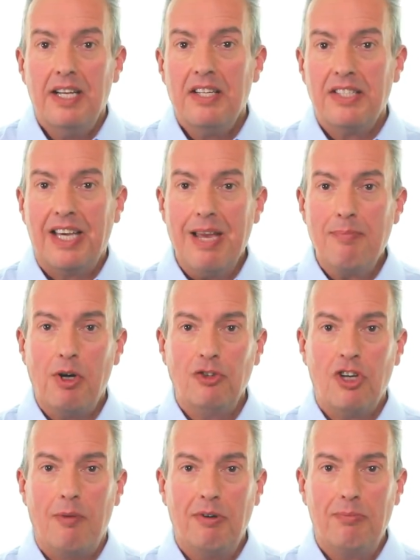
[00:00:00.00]
to keep on
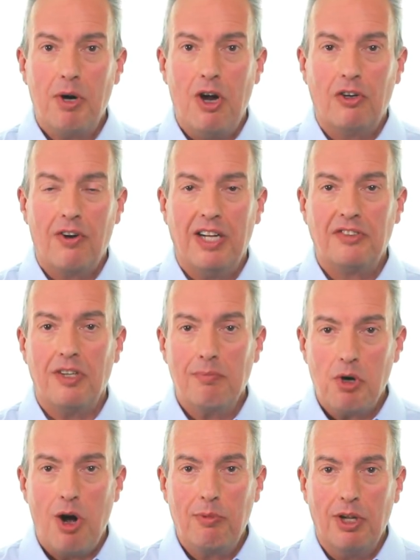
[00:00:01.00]
top of progress and
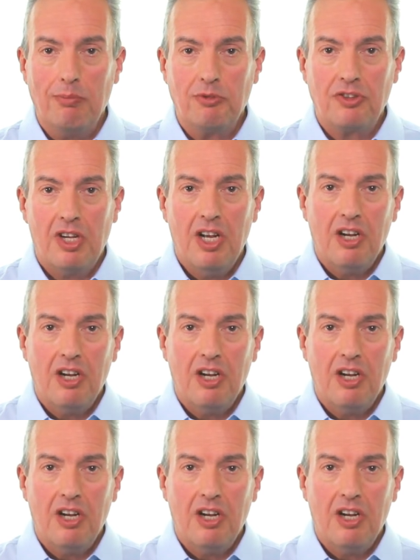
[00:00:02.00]
problems,